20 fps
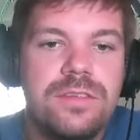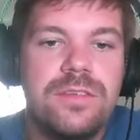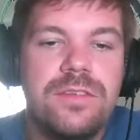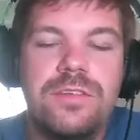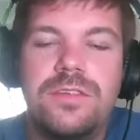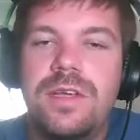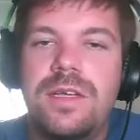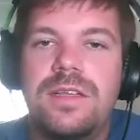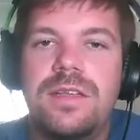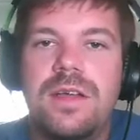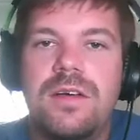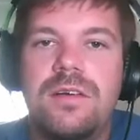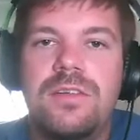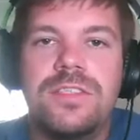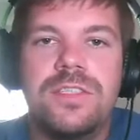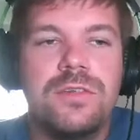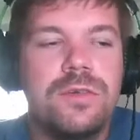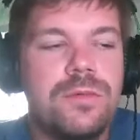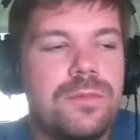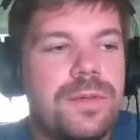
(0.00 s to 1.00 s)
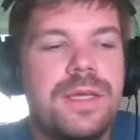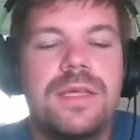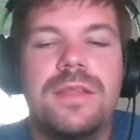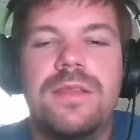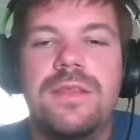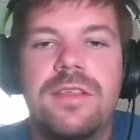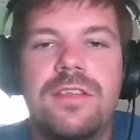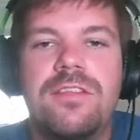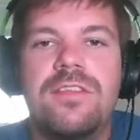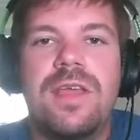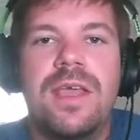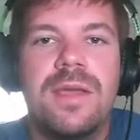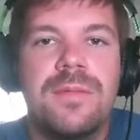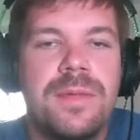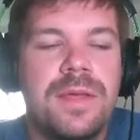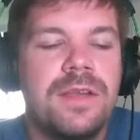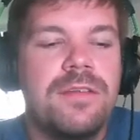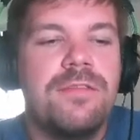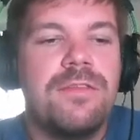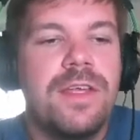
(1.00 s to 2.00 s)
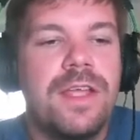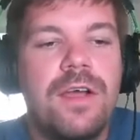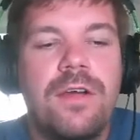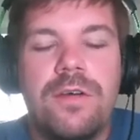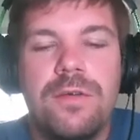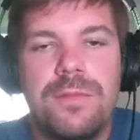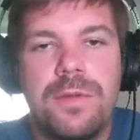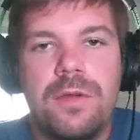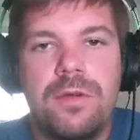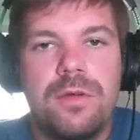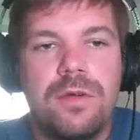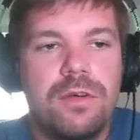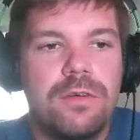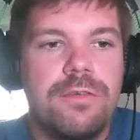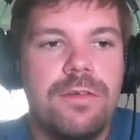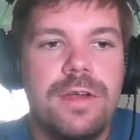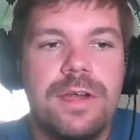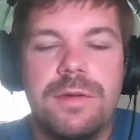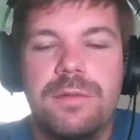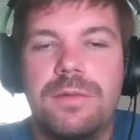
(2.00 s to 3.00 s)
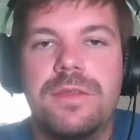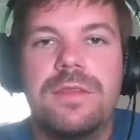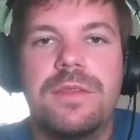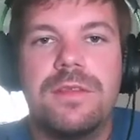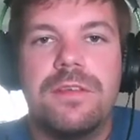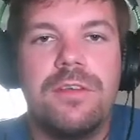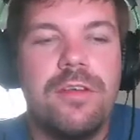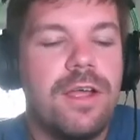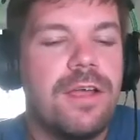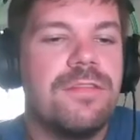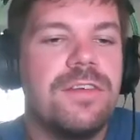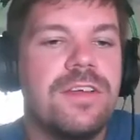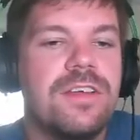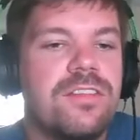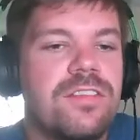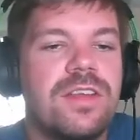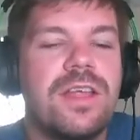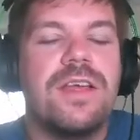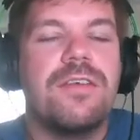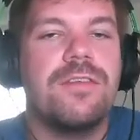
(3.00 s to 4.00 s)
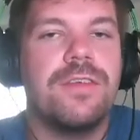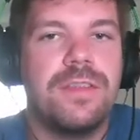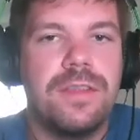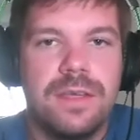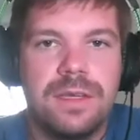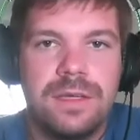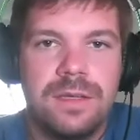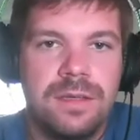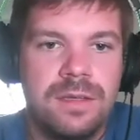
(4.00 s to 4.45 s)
New technology would be this game in VR mode already with the graphics and everything.